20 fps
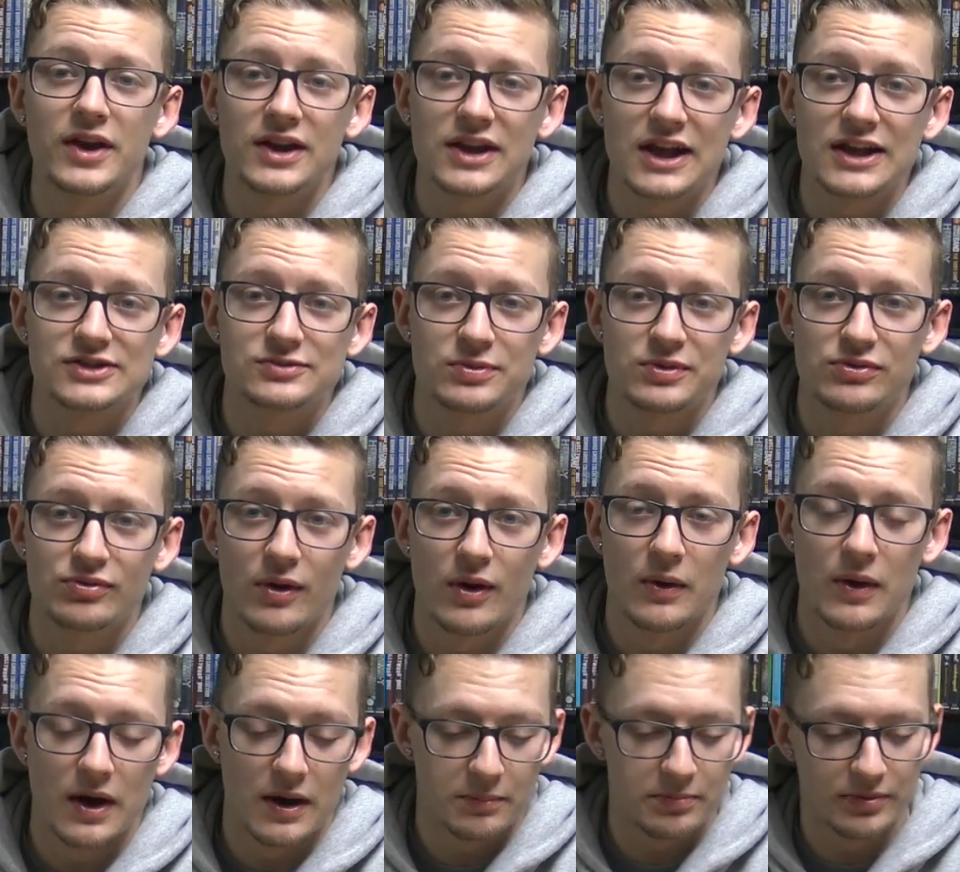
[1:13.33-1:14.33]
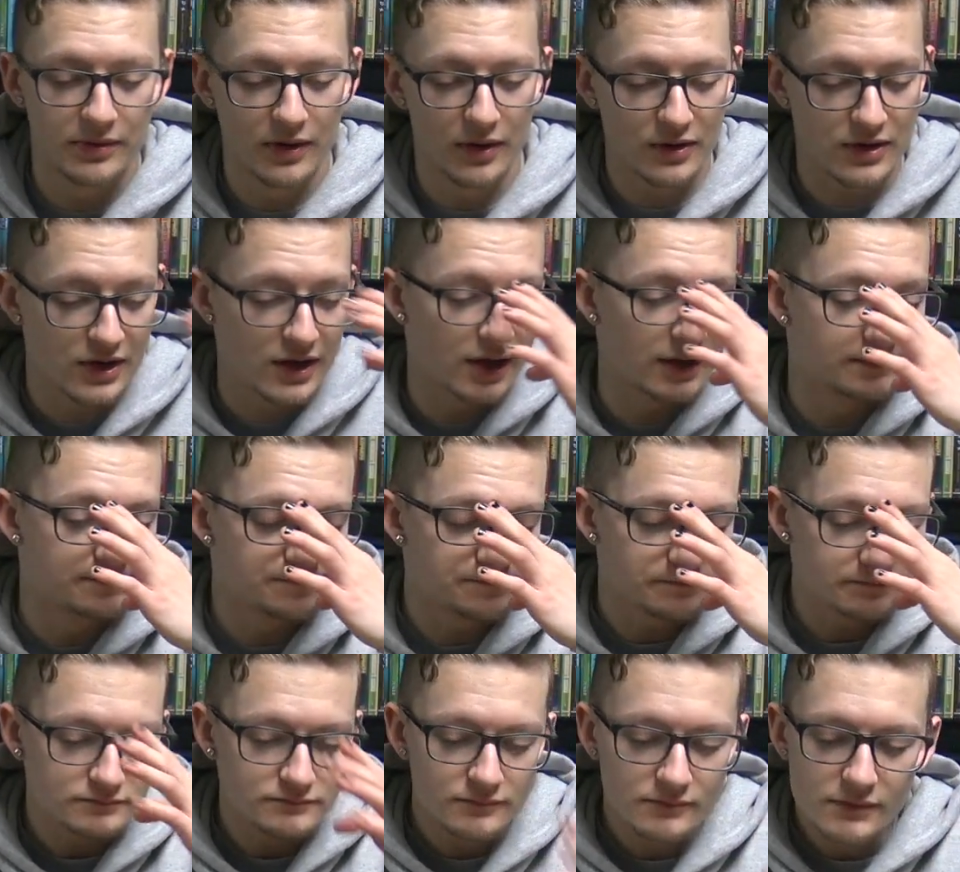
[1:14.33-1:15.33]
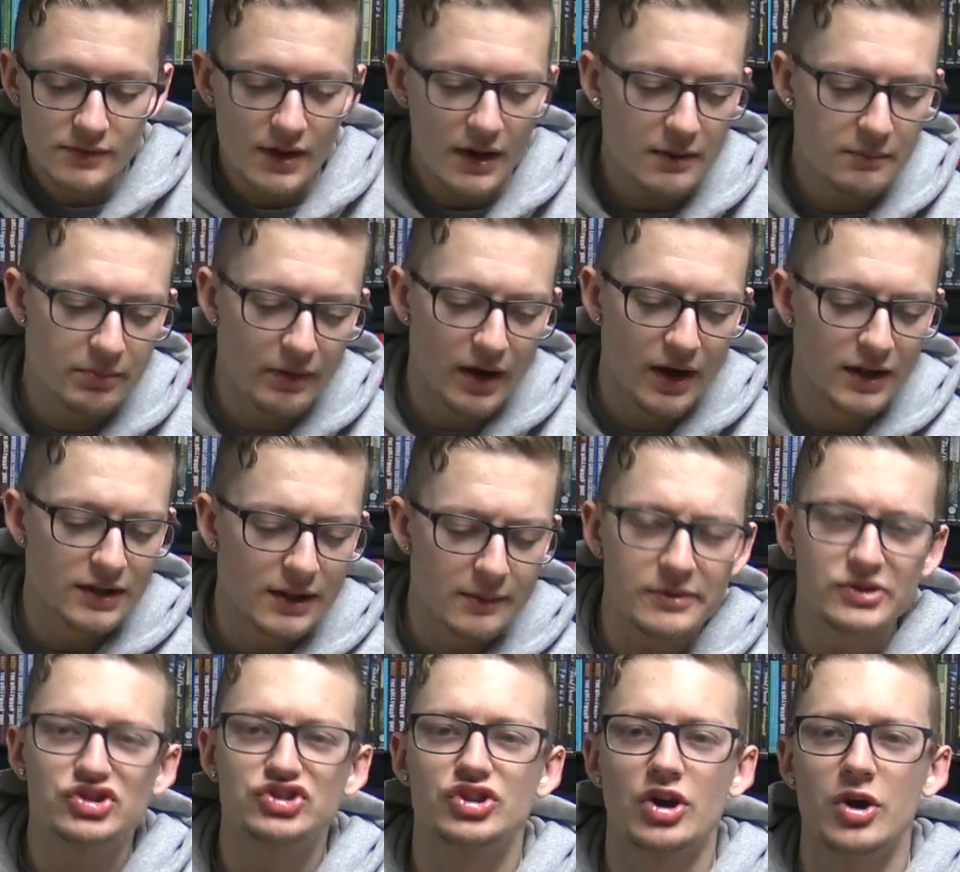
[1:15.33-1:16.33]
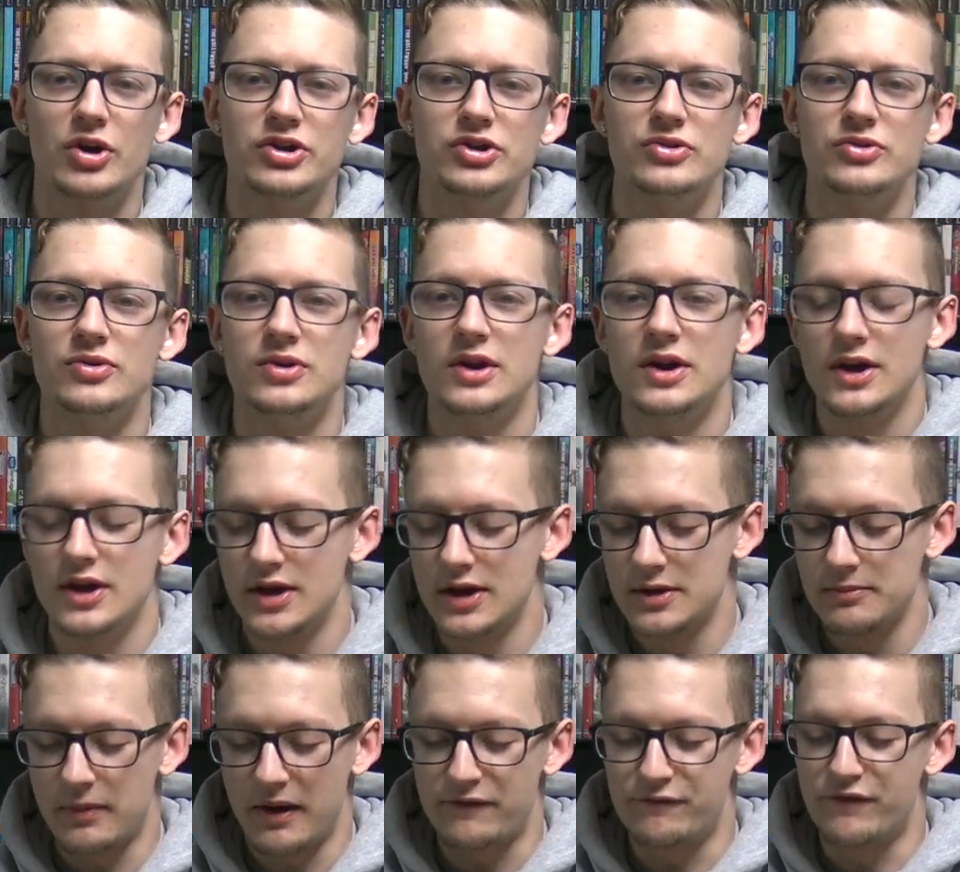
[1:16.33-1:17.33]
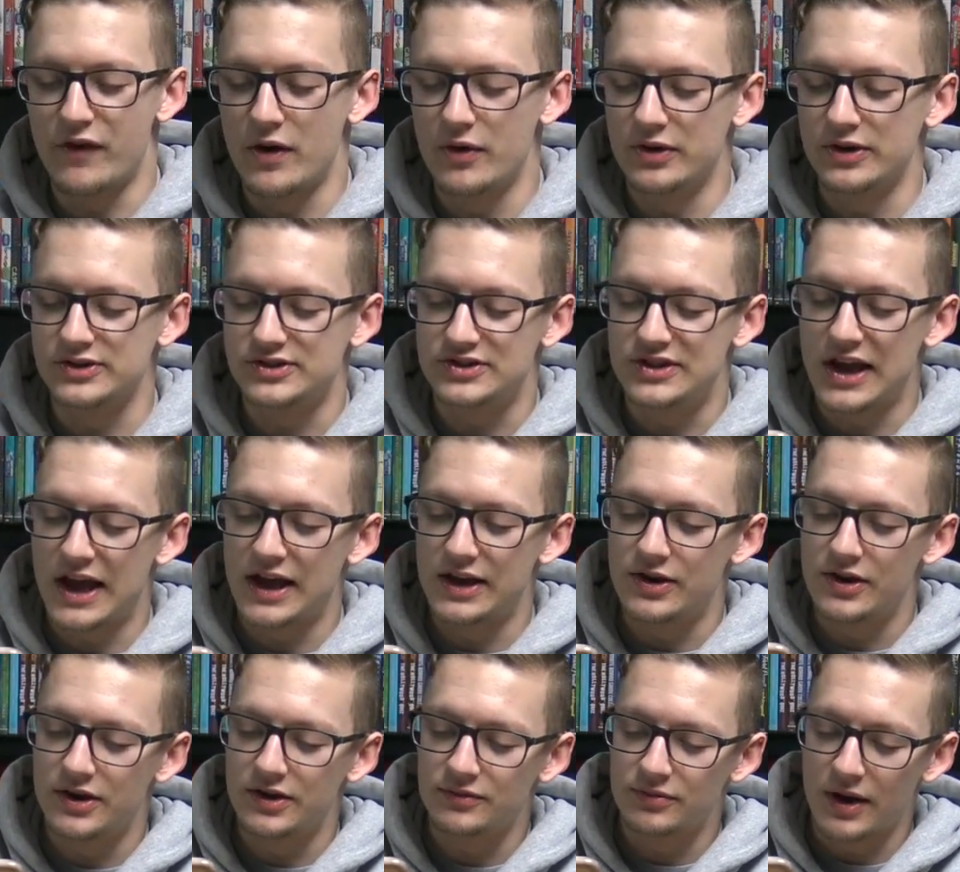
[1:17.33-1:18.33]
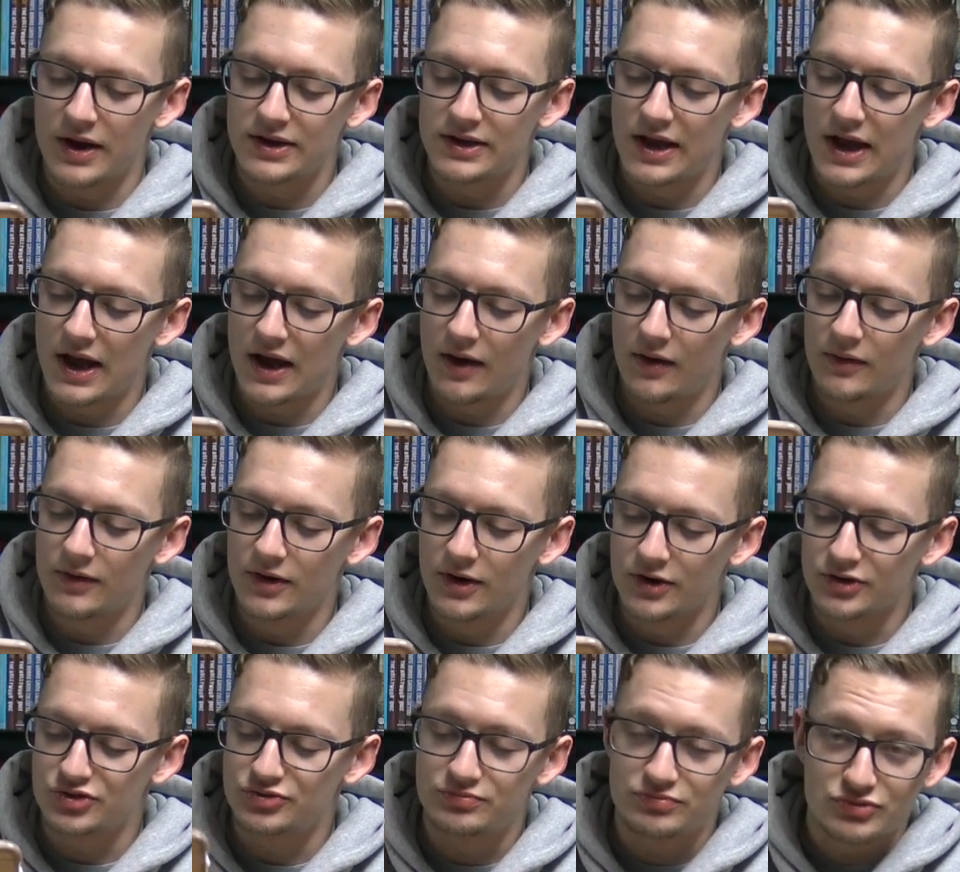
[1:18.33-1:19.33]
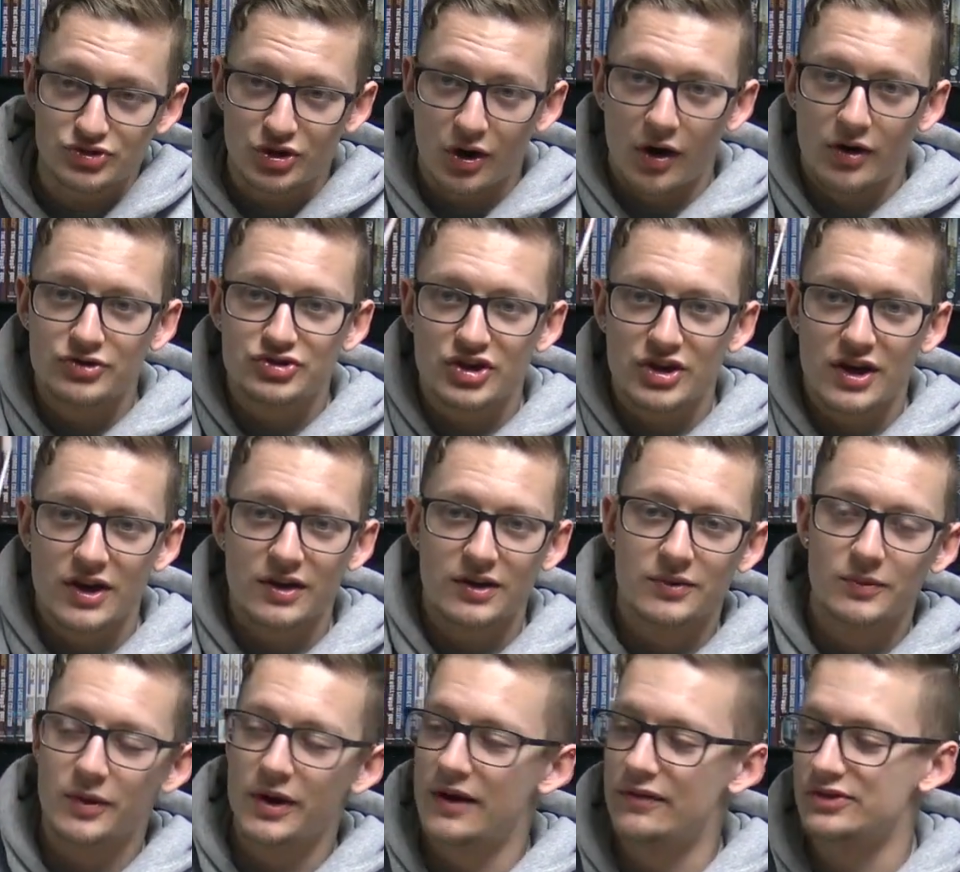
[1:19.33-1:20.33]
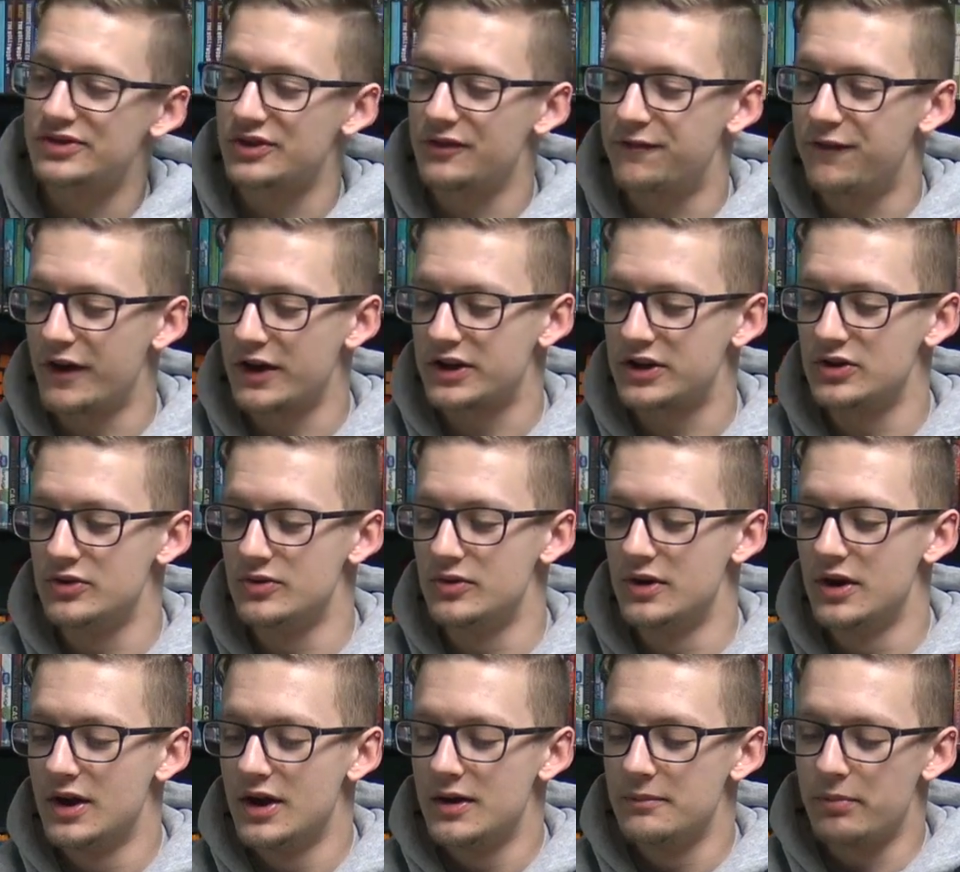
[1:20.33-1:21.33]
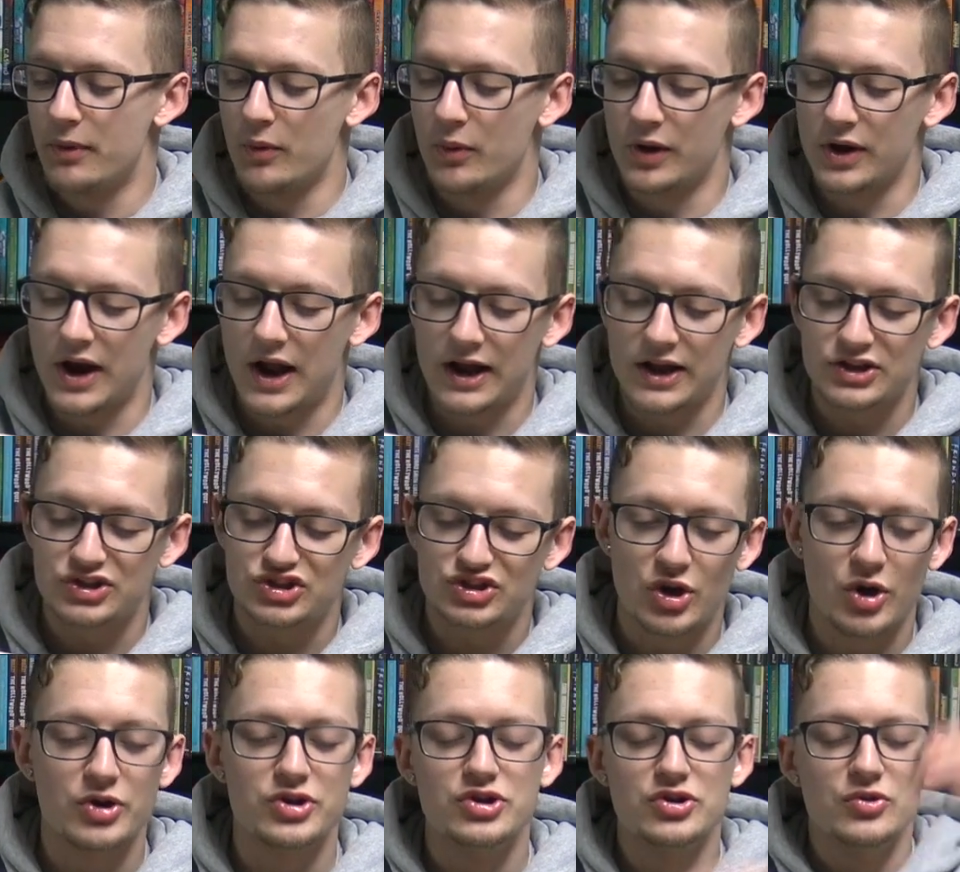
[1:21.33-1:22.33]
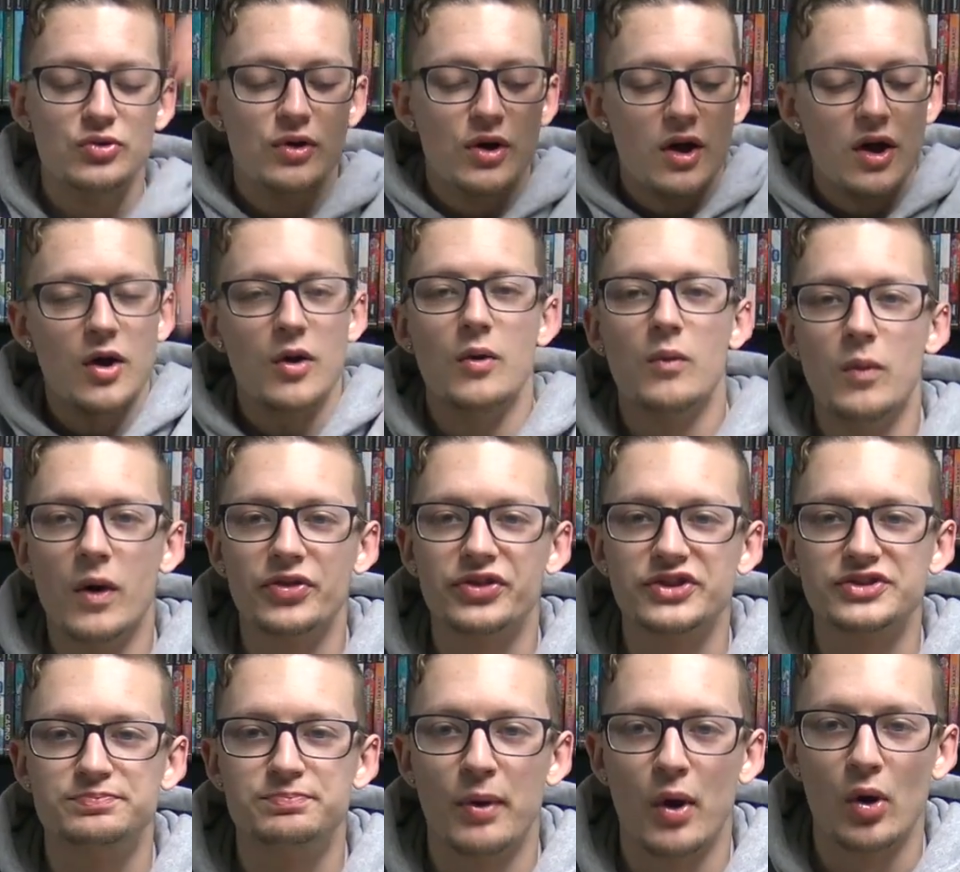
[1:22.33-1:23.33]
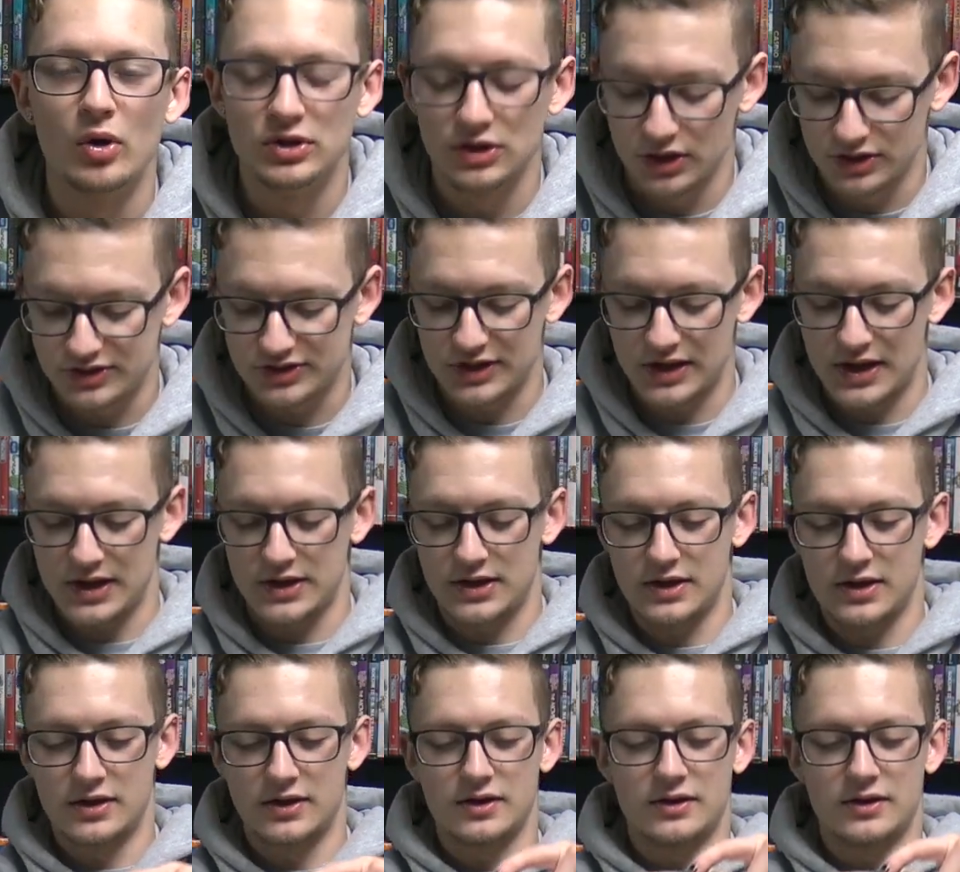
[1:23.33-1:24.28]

in case we throw up, okay? But let me show you. My phone is dead right now, or charging, whatever, so fuck you. But we're gonna, I'm going to show you what this bowl looks like.